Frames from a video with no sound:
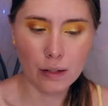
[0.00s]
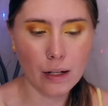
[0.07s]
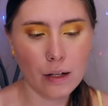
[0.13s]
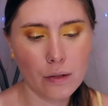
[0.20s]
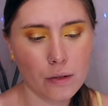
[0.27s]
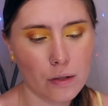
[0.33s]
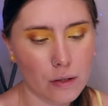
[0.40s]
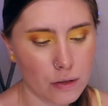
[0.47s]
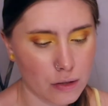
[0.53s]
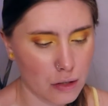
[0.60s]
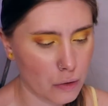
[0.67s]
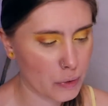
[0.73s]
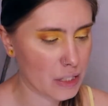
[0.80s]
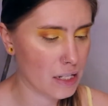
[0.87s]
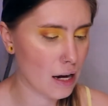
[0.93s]
that little girl's
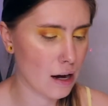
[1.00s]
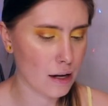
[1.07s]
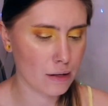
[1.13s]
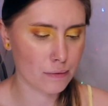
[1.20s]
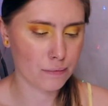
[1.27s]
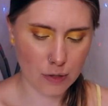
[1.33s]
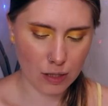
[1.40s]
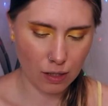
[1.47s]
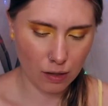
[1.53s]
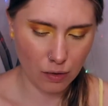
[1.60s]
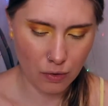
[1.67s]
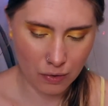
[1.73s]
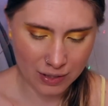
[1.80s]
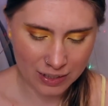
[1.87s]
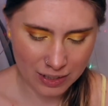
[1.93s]
always hot,
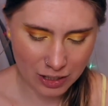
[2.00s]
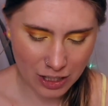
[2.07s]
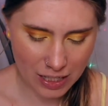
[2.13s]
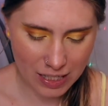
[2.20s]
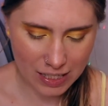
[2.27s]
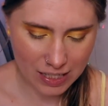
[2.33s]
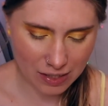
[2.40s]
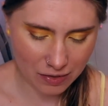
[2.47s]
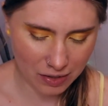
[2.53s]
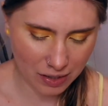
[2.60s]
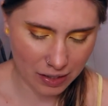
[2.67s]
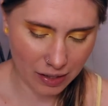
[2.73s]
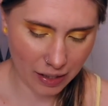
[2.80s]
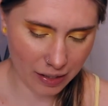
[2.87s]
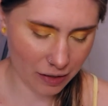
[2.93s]
so she doesn't really
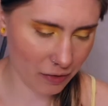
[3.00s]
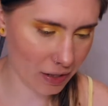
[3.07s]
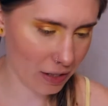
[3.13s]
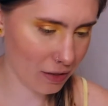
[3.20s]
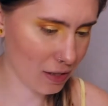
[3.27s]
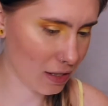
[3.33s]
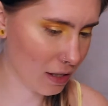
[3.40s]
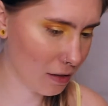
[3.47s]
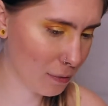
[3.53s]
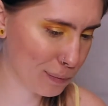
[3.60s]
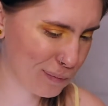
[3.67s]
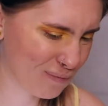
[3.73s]
like going outside.